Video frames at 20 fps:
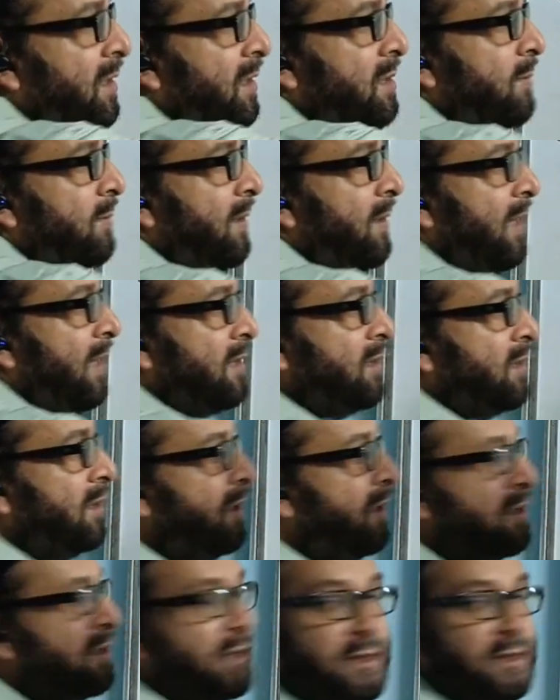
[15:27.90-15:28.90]
like this, but
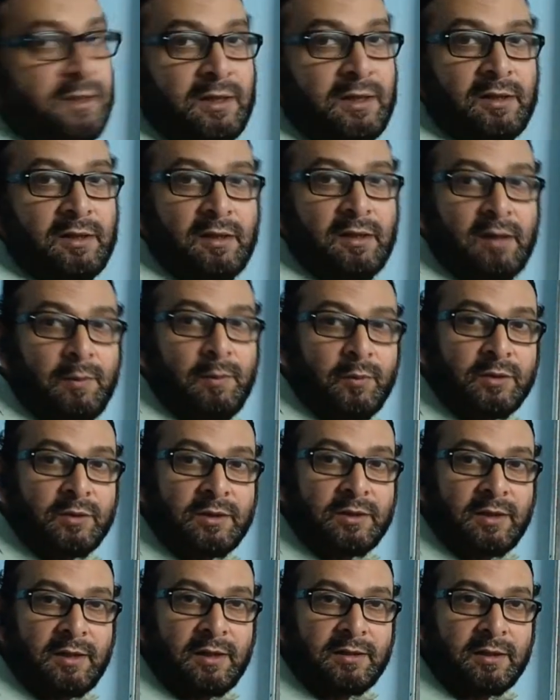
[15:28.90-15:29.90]
acceleration is in the
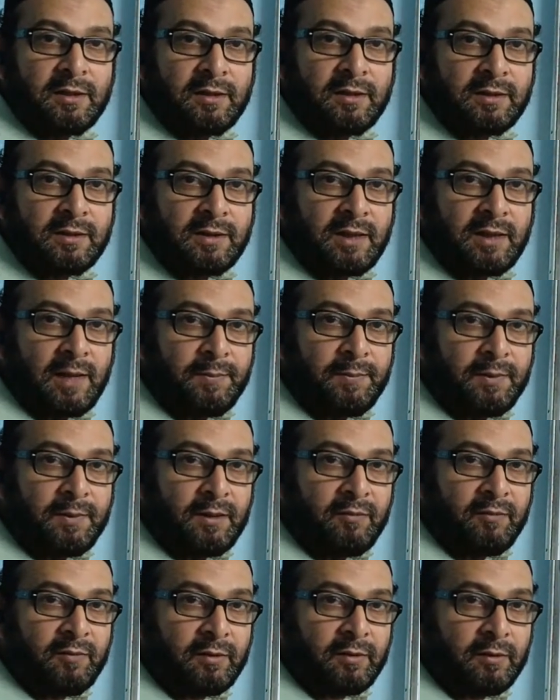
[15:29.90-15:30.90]
opposite direction. Does it happen
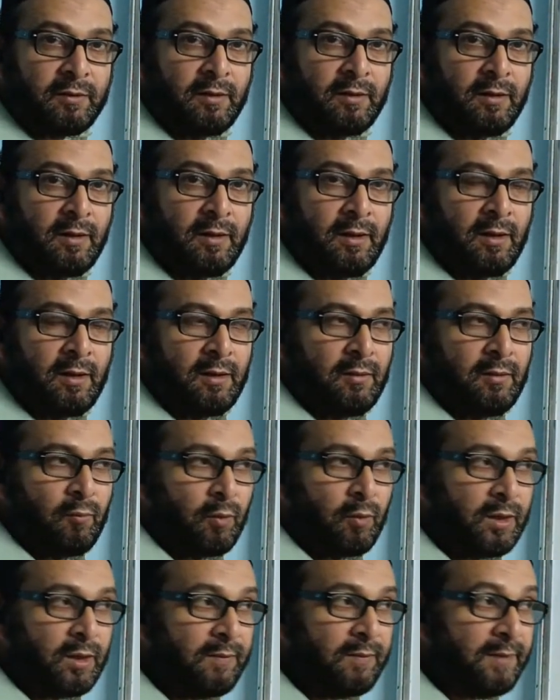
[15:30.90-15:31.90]
ever?
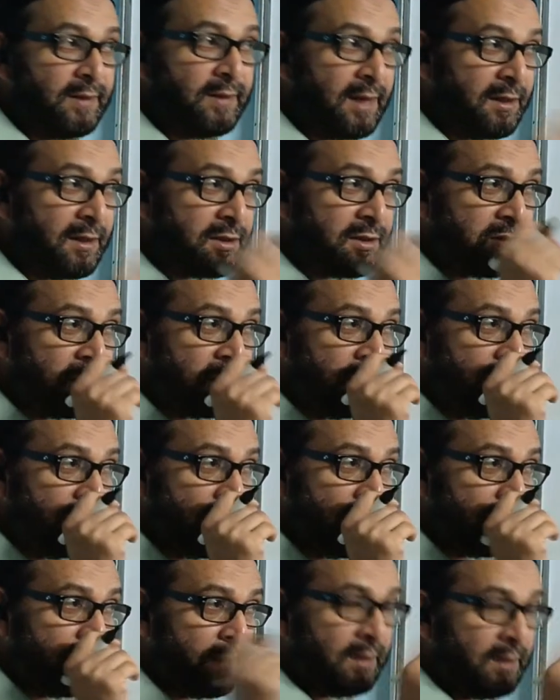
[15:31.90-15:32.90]
Whatever direction
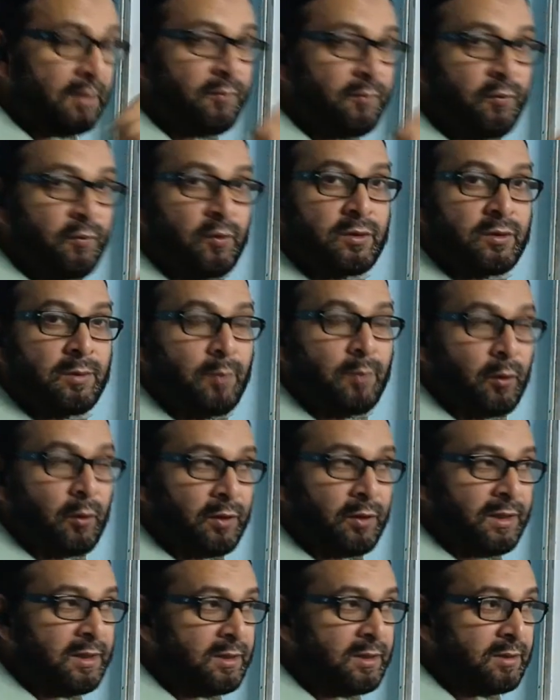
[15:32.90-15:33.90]
you apply the force, the
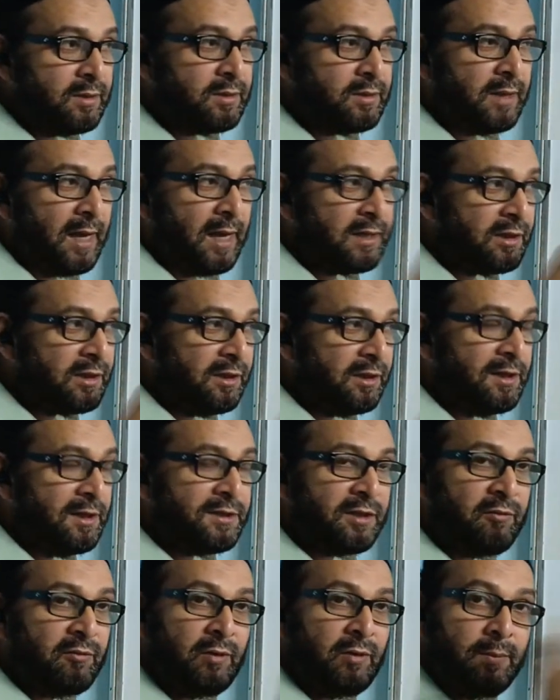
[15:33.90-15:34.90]
body's
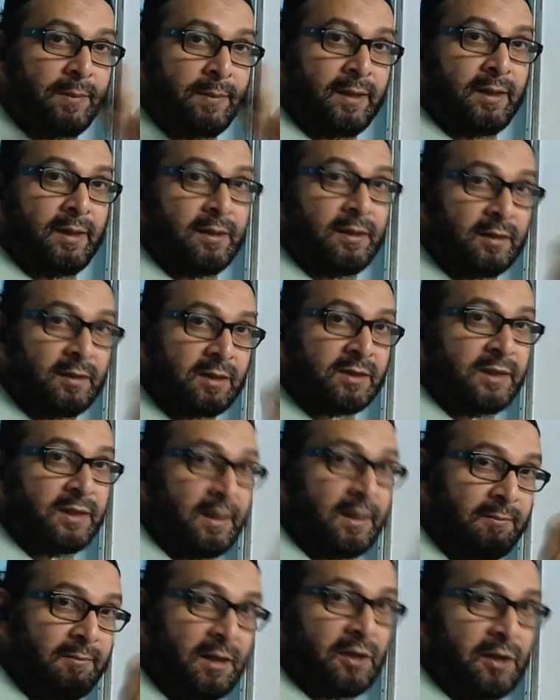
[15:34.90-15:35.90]
acceleration will be in the
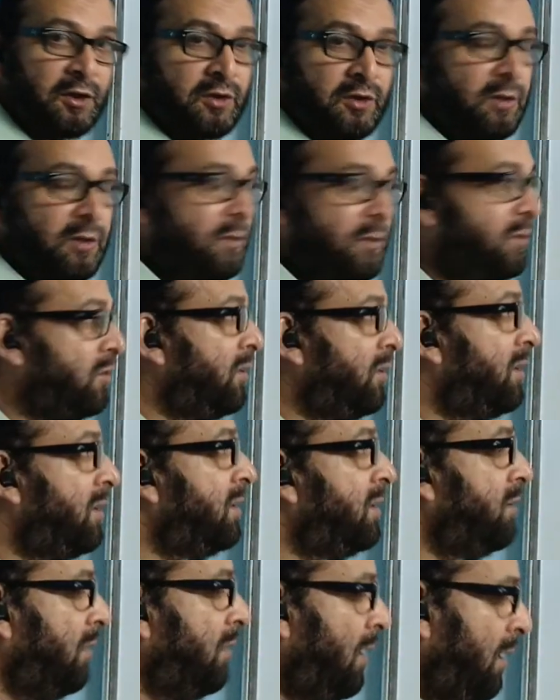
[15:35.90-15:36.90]
same direction. So it
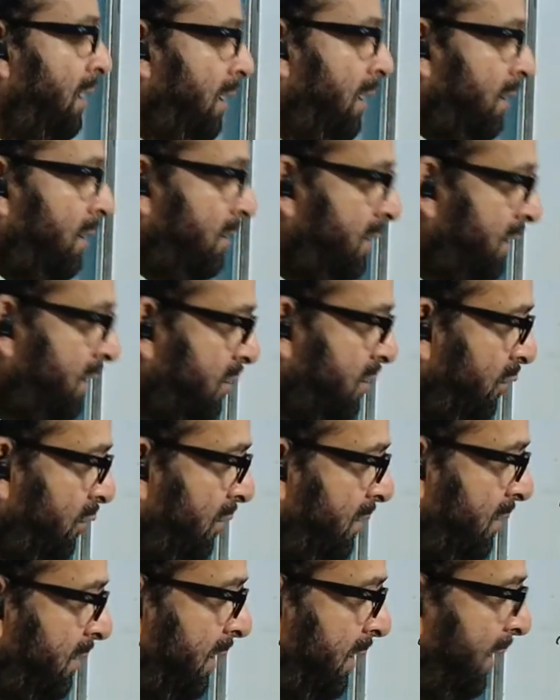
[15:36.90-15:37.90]
is just
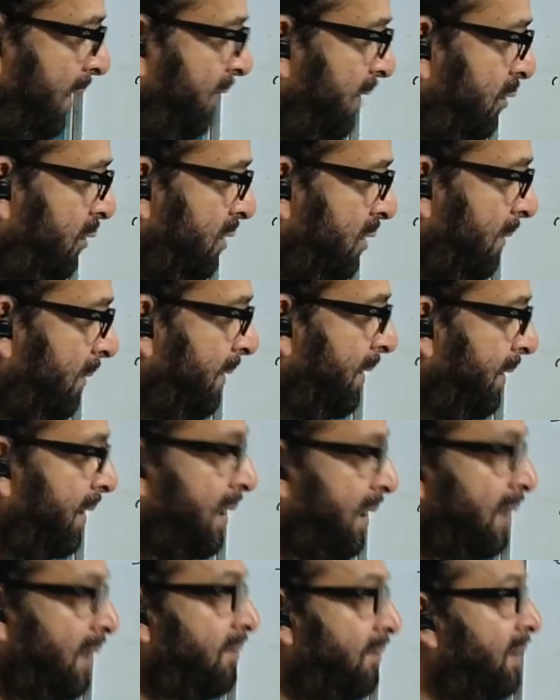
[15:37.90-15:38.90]
not A value is coming
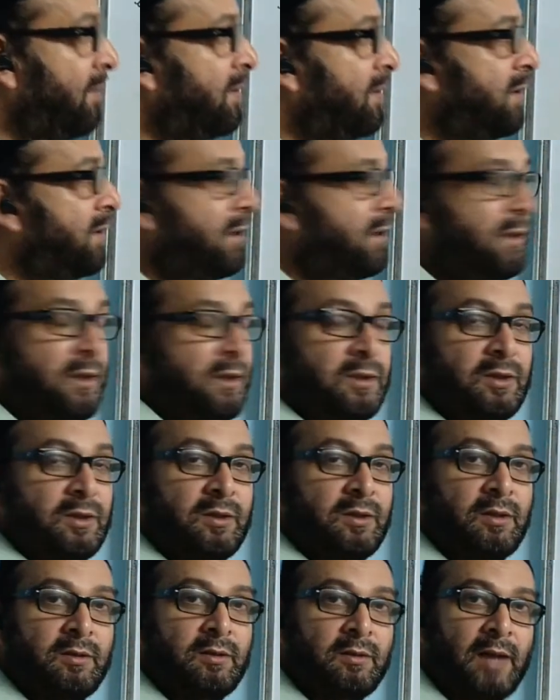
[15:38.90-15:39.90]
negative, that means it
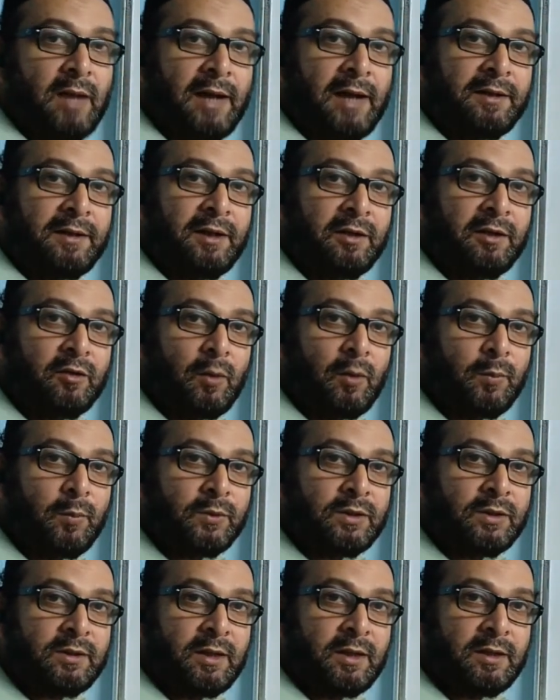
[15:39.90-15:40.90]
is acting in the
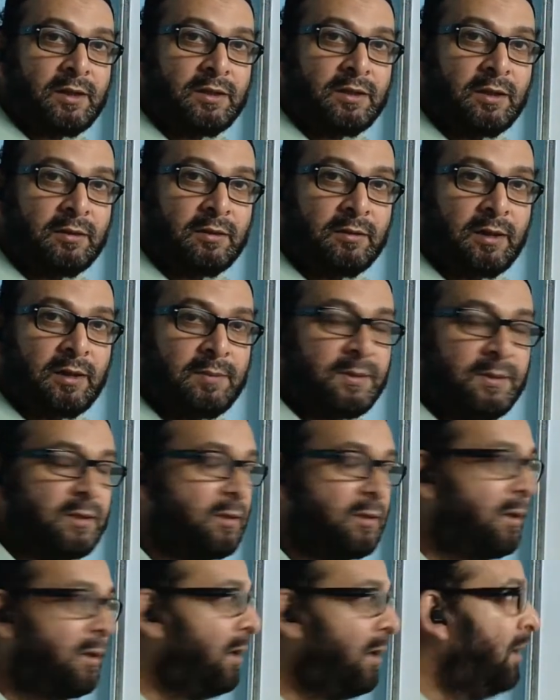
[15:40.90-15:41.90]
opposite direction. That
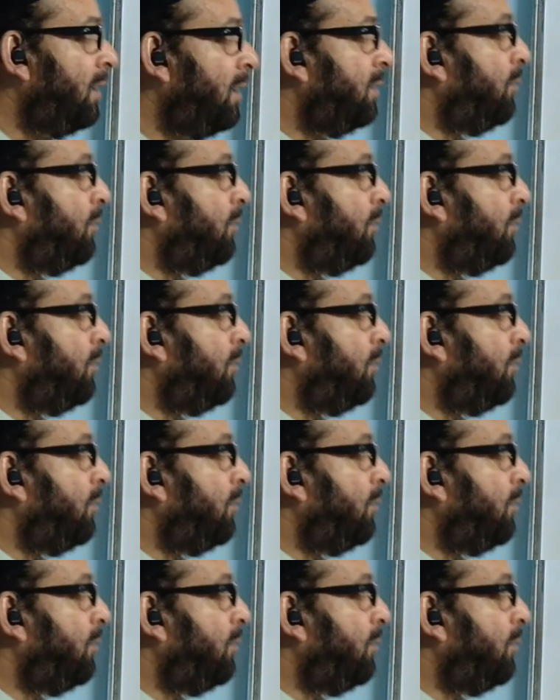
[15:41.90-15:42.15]
is,